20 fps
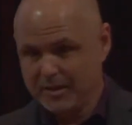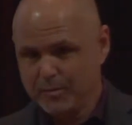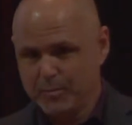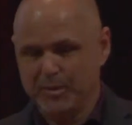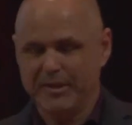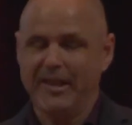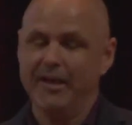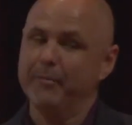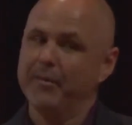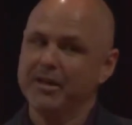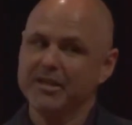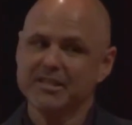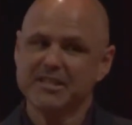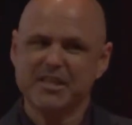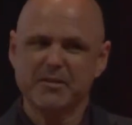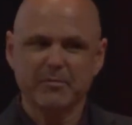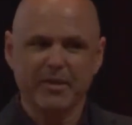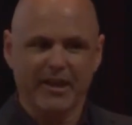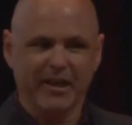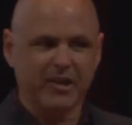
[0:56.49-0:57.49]
But that might
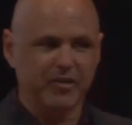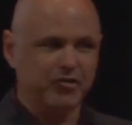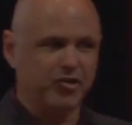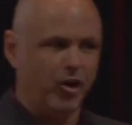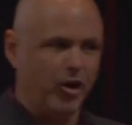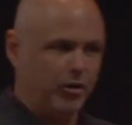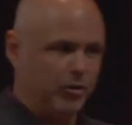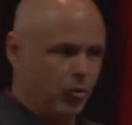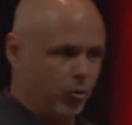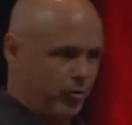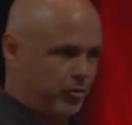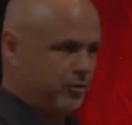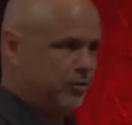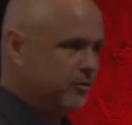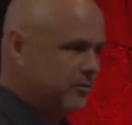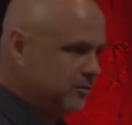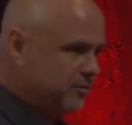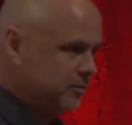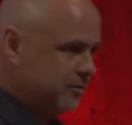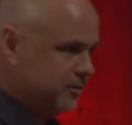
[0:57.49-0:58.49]
seem like a tall
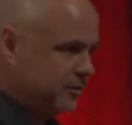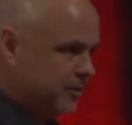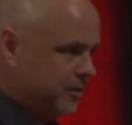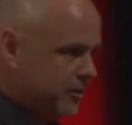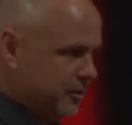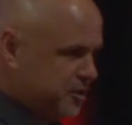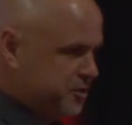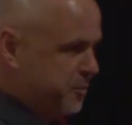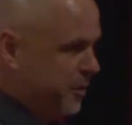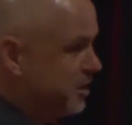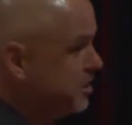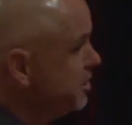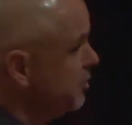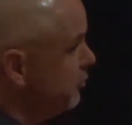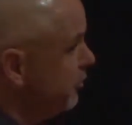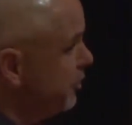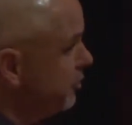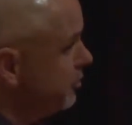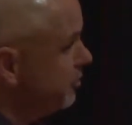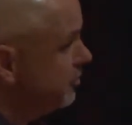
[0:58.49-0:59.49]
order, especially
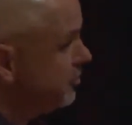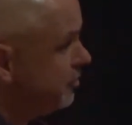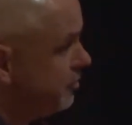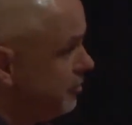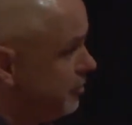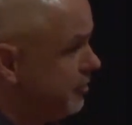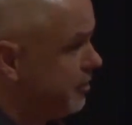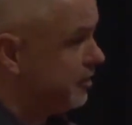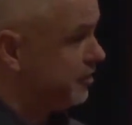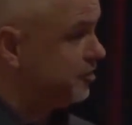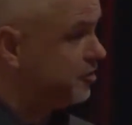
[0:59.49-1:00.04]
when you consider that